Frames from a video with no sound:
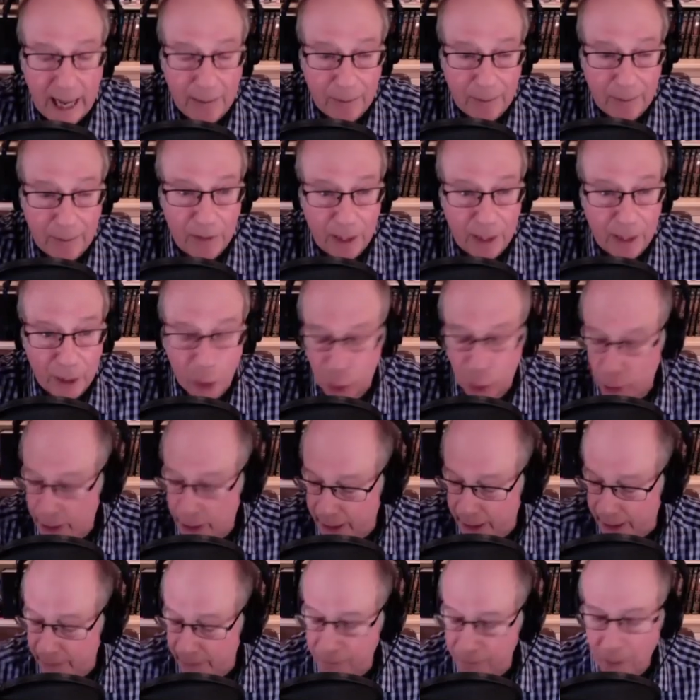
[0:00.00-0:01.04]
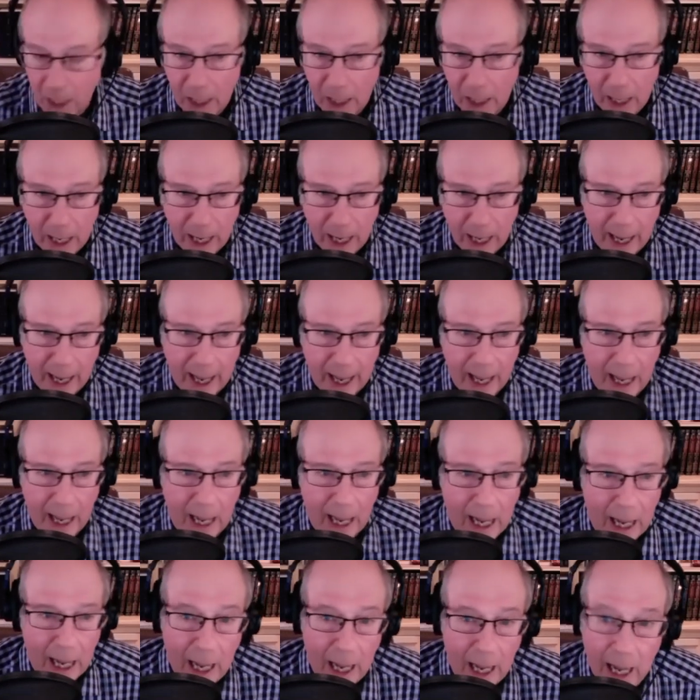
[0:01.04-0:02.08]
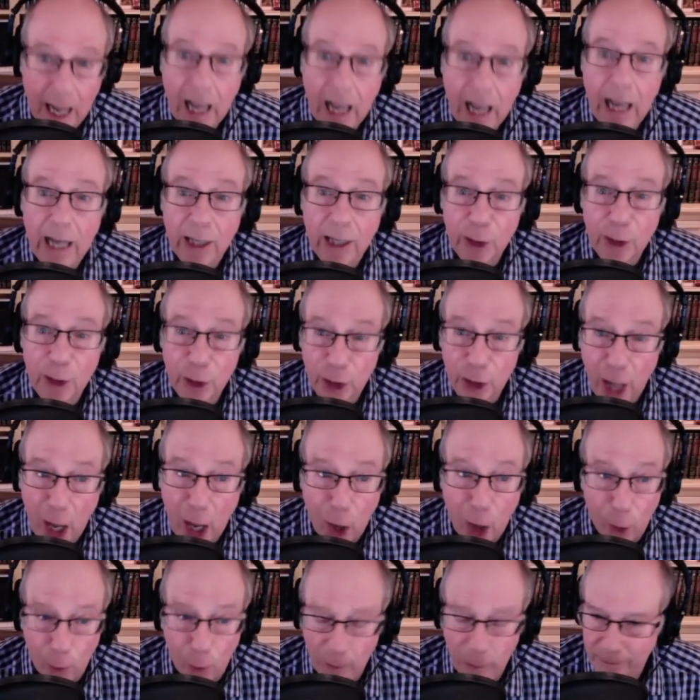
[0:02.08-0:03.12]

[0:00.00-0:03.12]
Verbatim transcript: of this tree. Uh, so